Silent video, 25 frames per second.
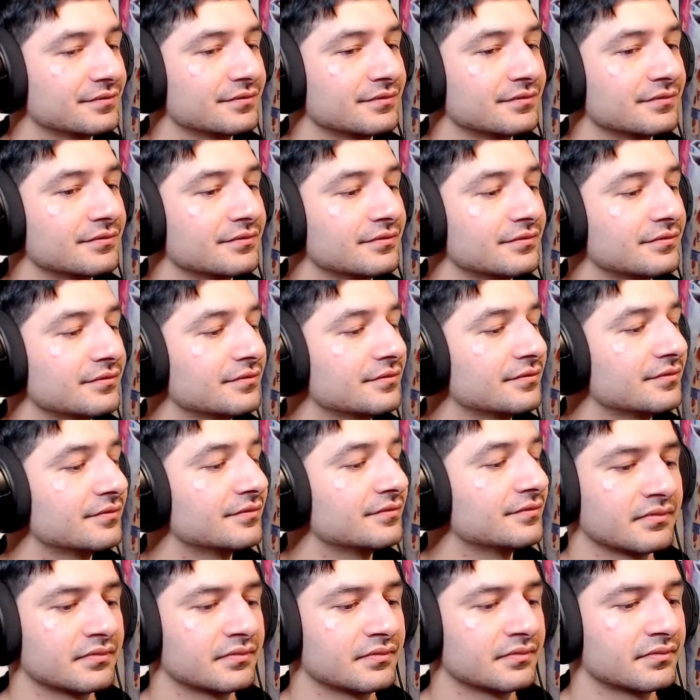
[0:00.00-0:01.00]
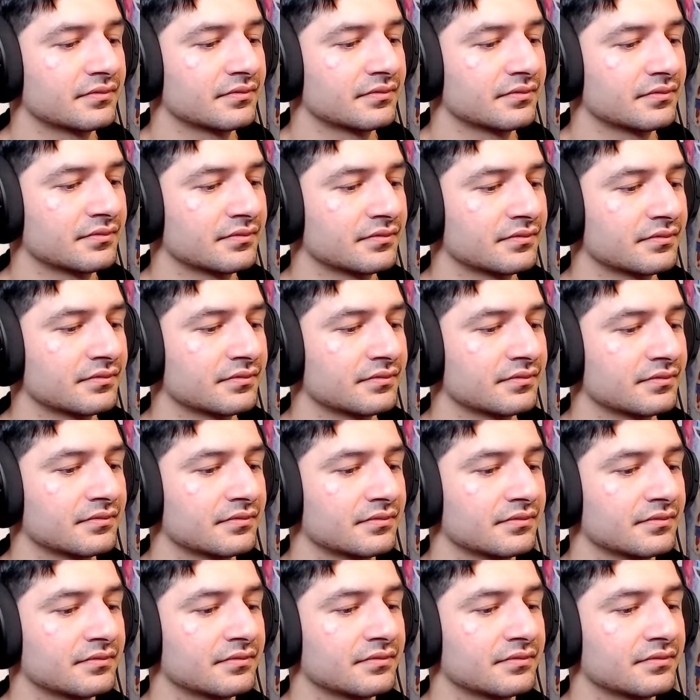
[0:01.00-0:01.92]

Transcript: Nothing is said.